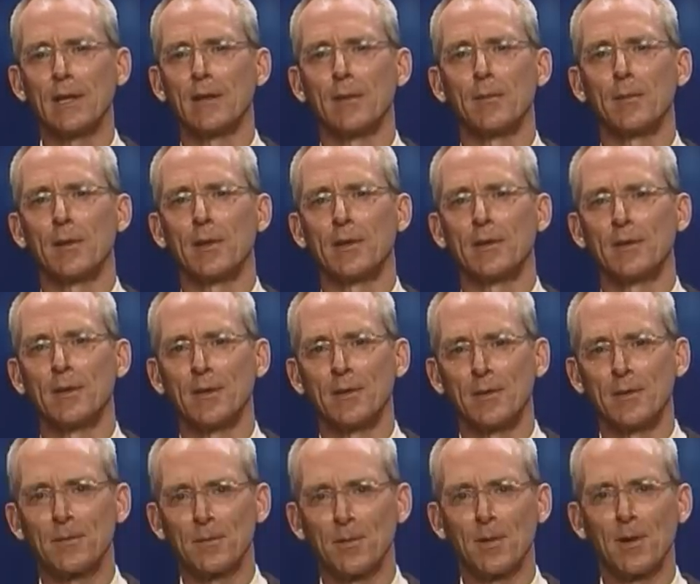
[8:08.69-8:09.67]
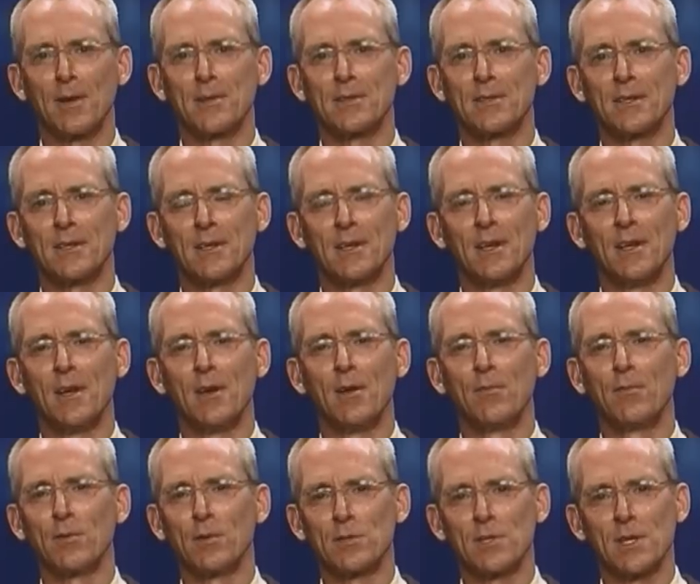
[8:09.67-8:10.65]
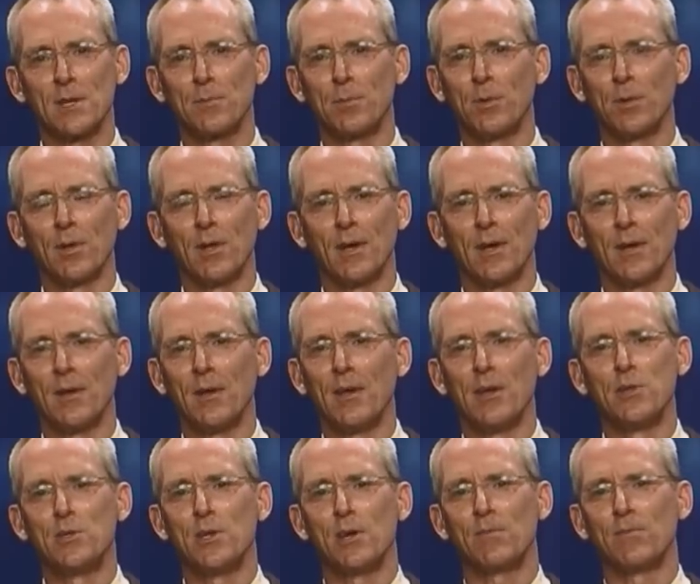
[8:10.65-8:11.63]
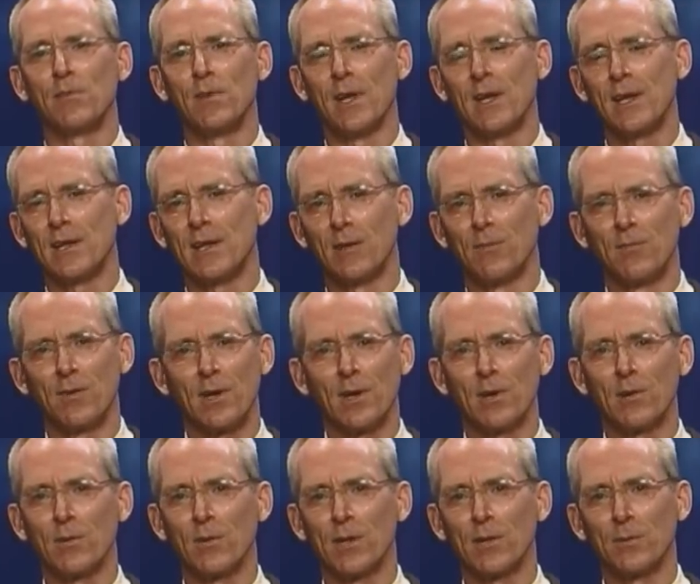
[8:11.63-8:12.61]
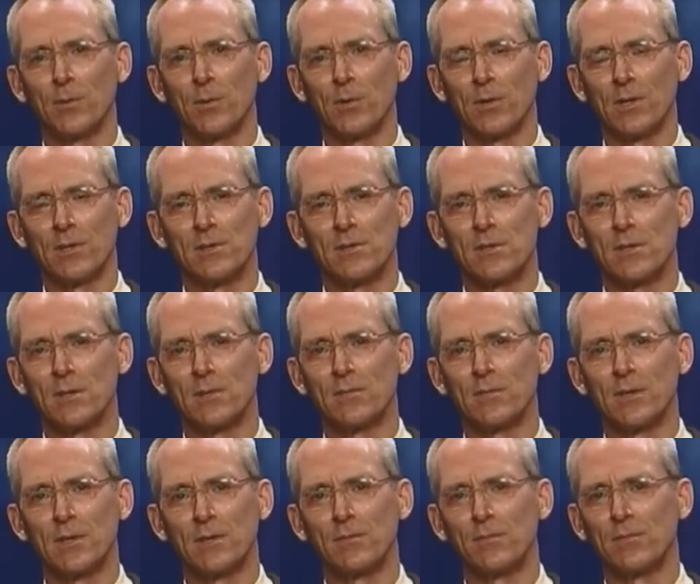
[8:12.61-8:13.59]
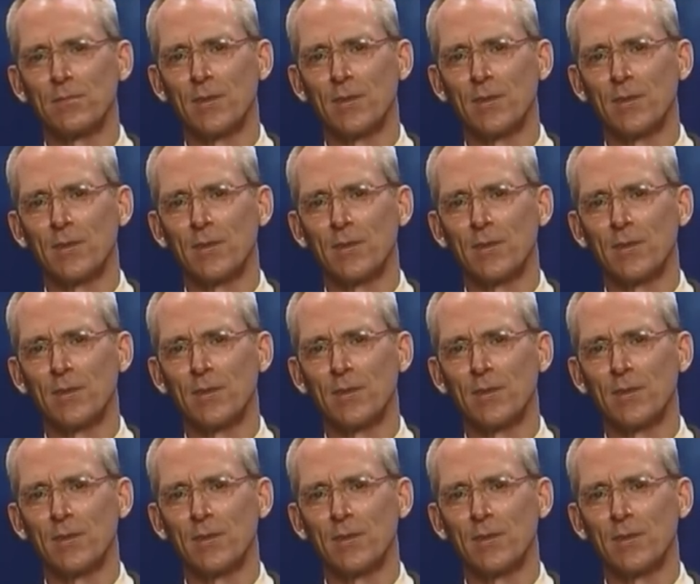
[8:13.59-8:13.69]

I'd throw out, for example, Jeff Flake, a very credible conservative.